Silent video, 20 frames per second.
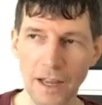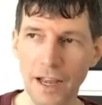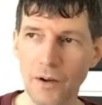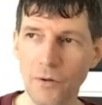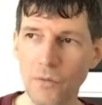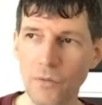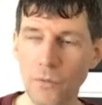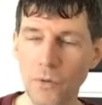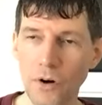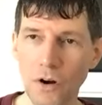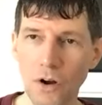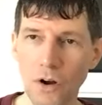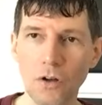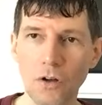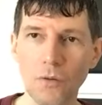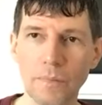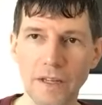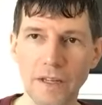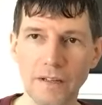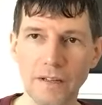and we're
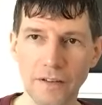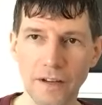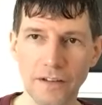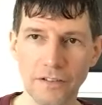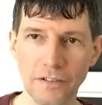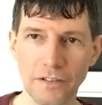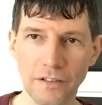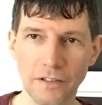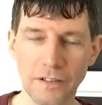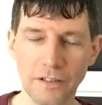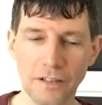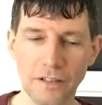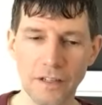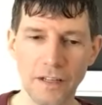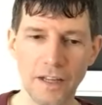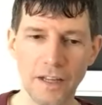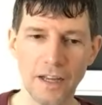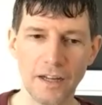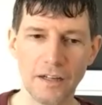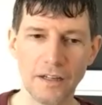all being tested,
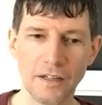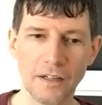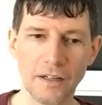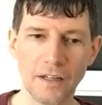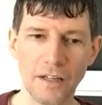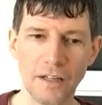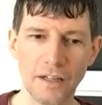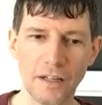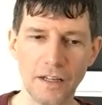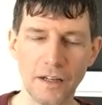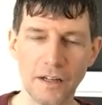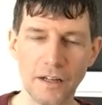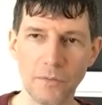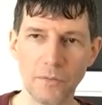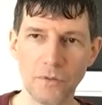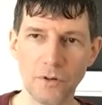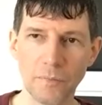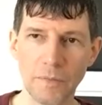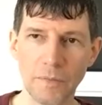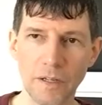and
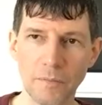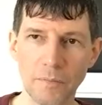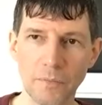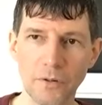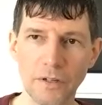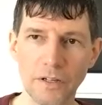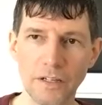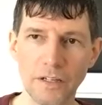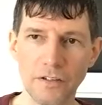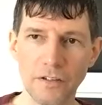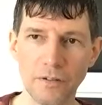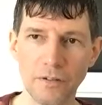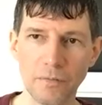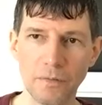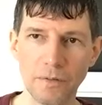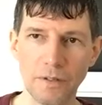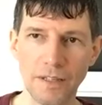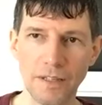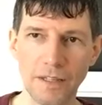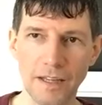and we're being put into
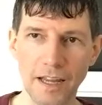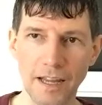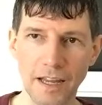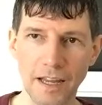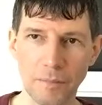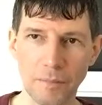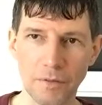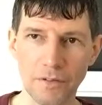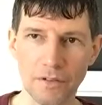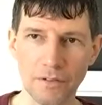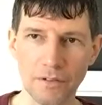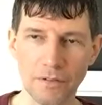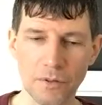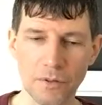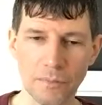camps,